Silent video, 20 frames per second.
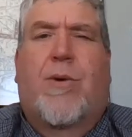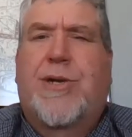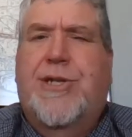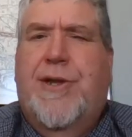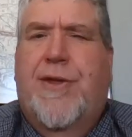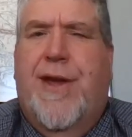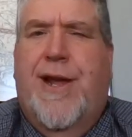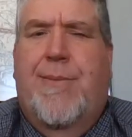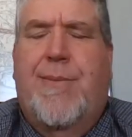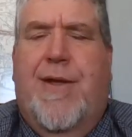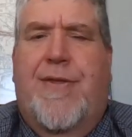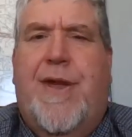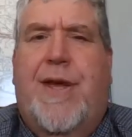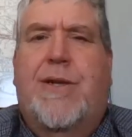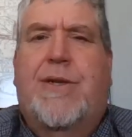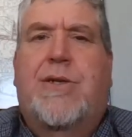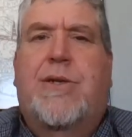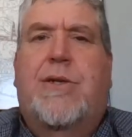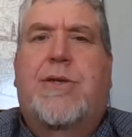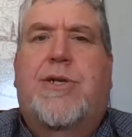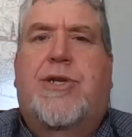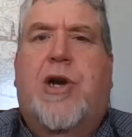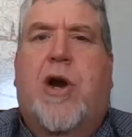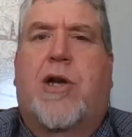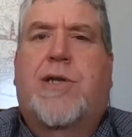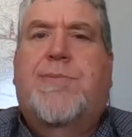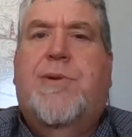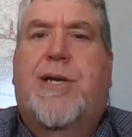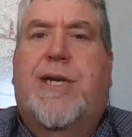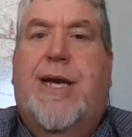I want you to think about that.
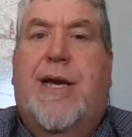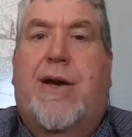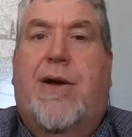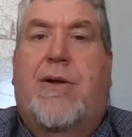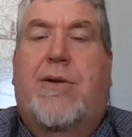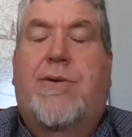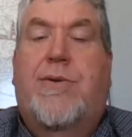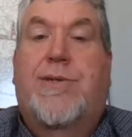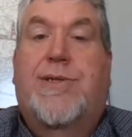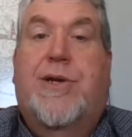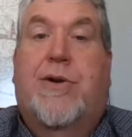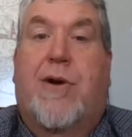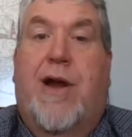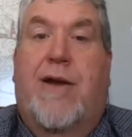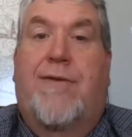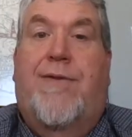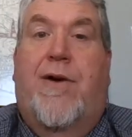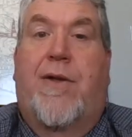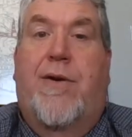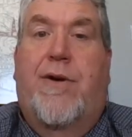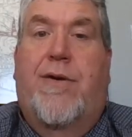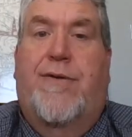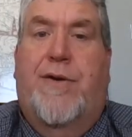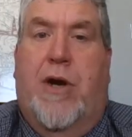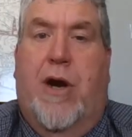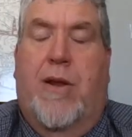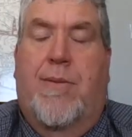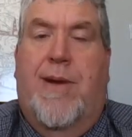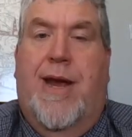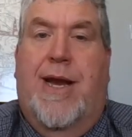Charles Martel, who was the grandfather of
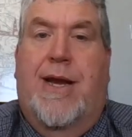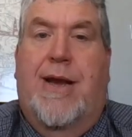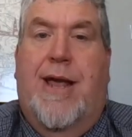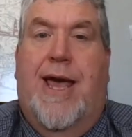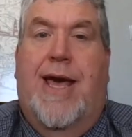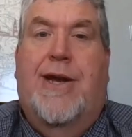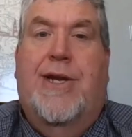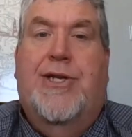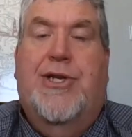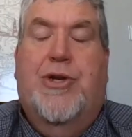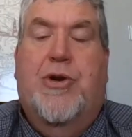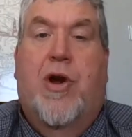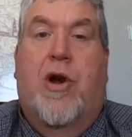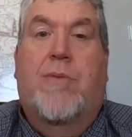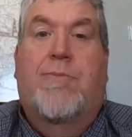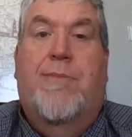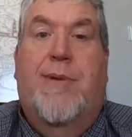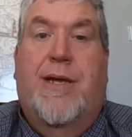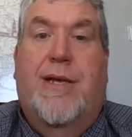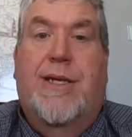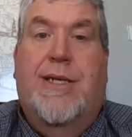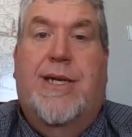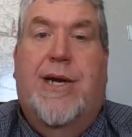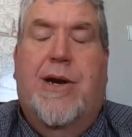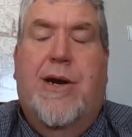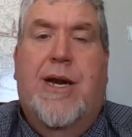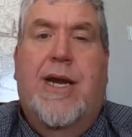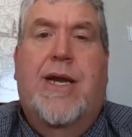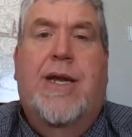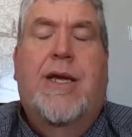Charlemagne, had a strong
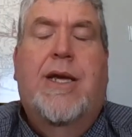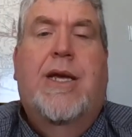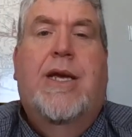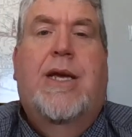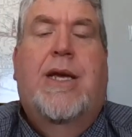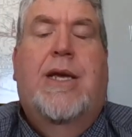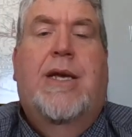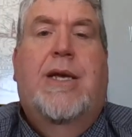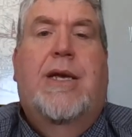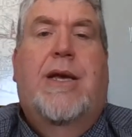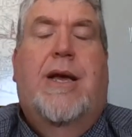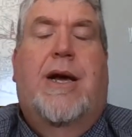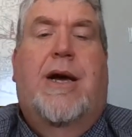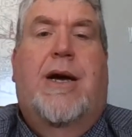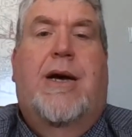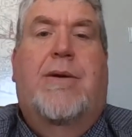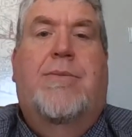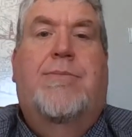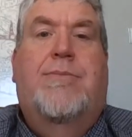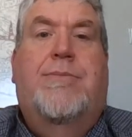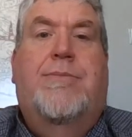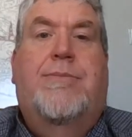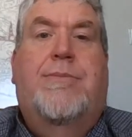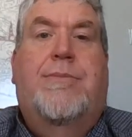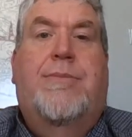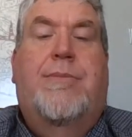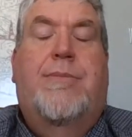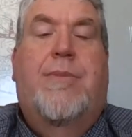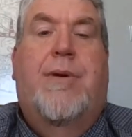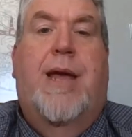military um,
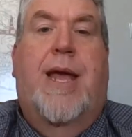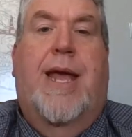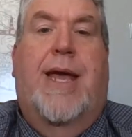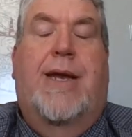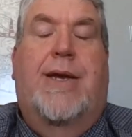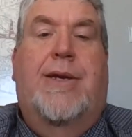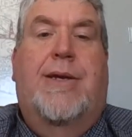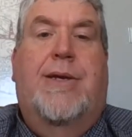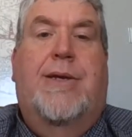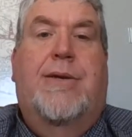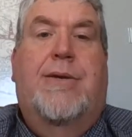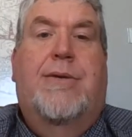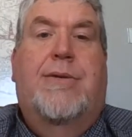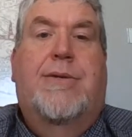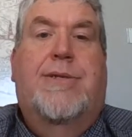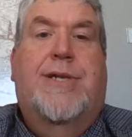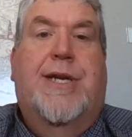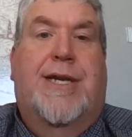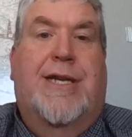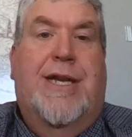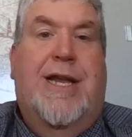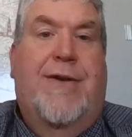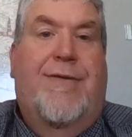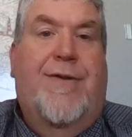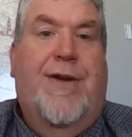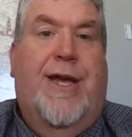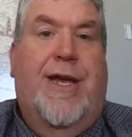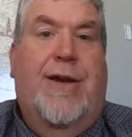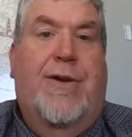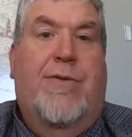and
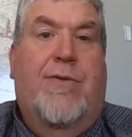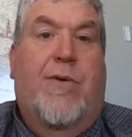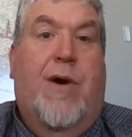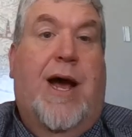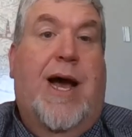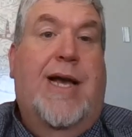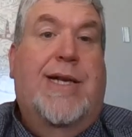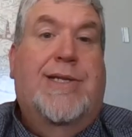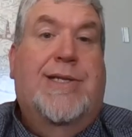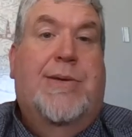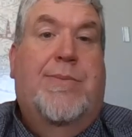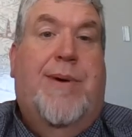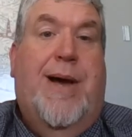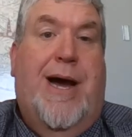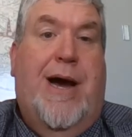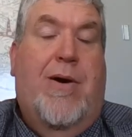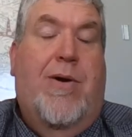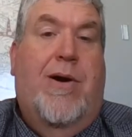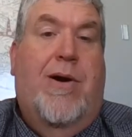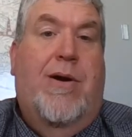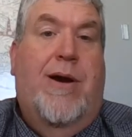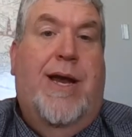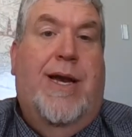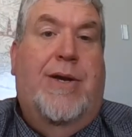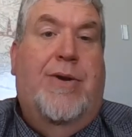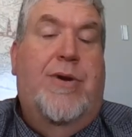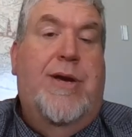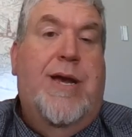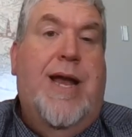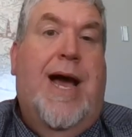significant rise to power
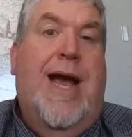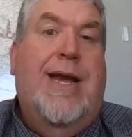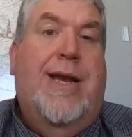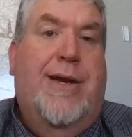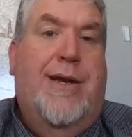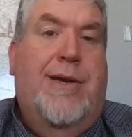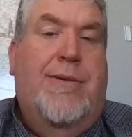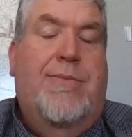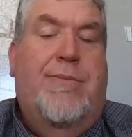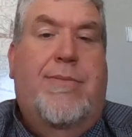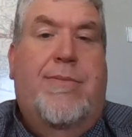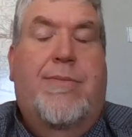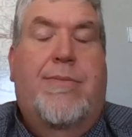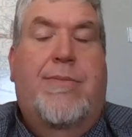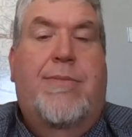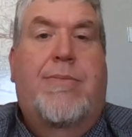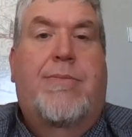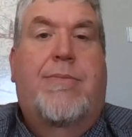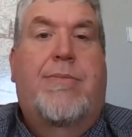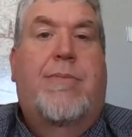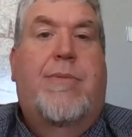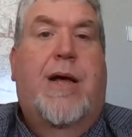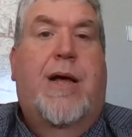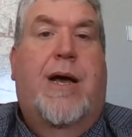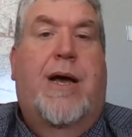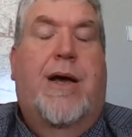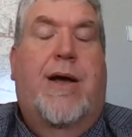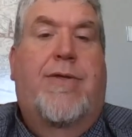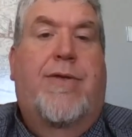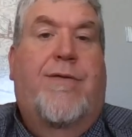and united
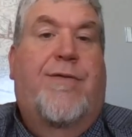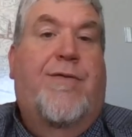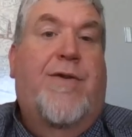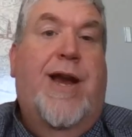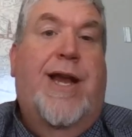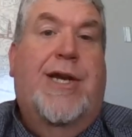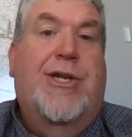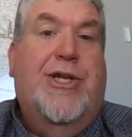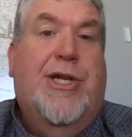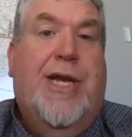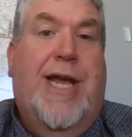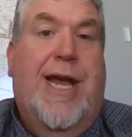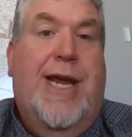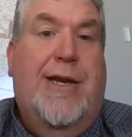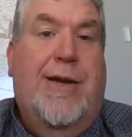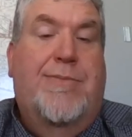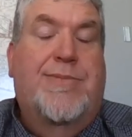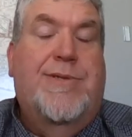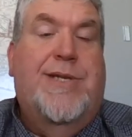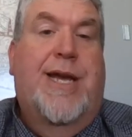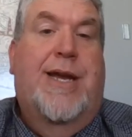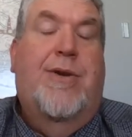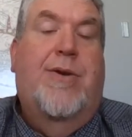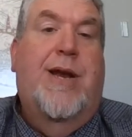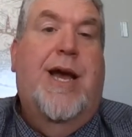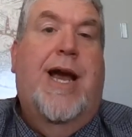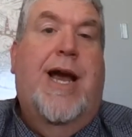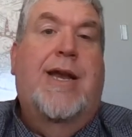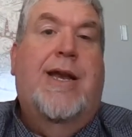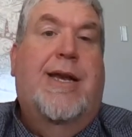the Frankish kingdoms and
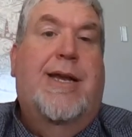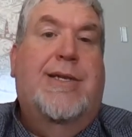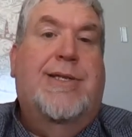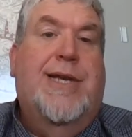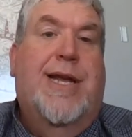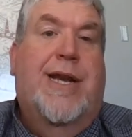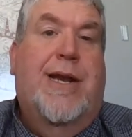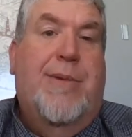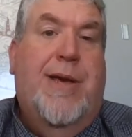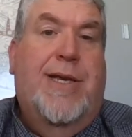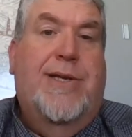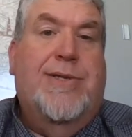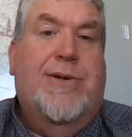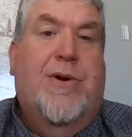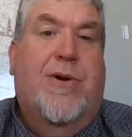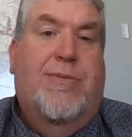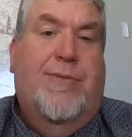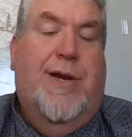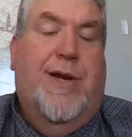united his enemies